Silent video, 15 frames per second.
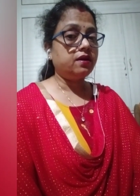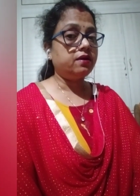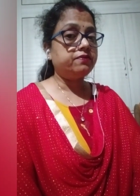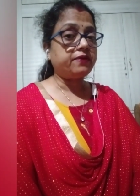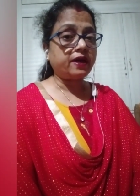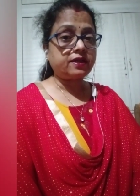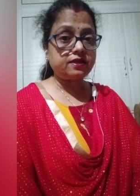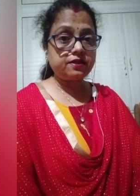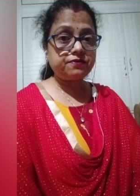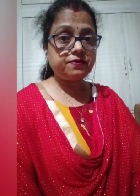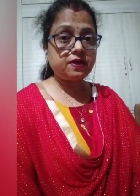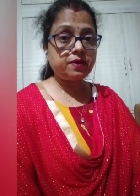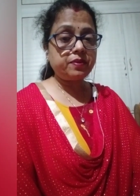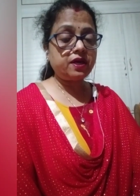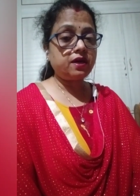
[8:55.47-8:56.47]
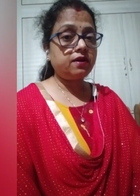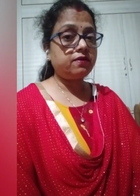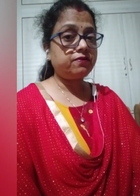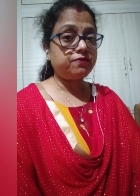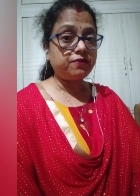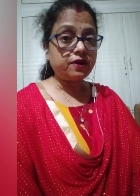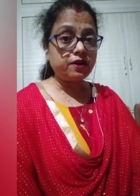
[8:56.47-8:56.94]
factory farming,
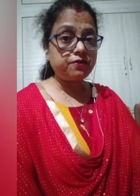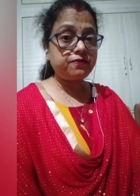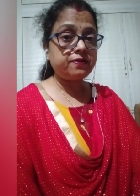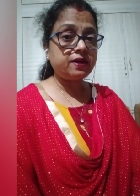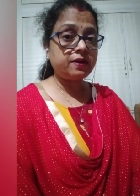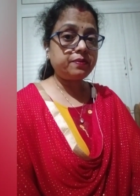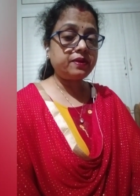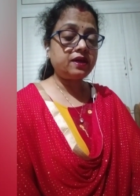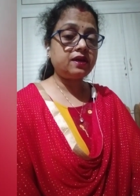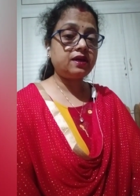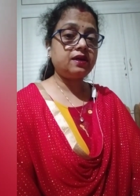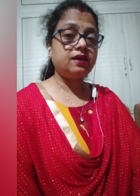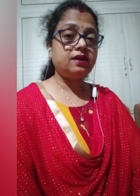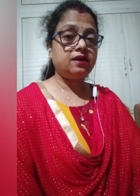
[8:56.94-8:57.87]
fur farming,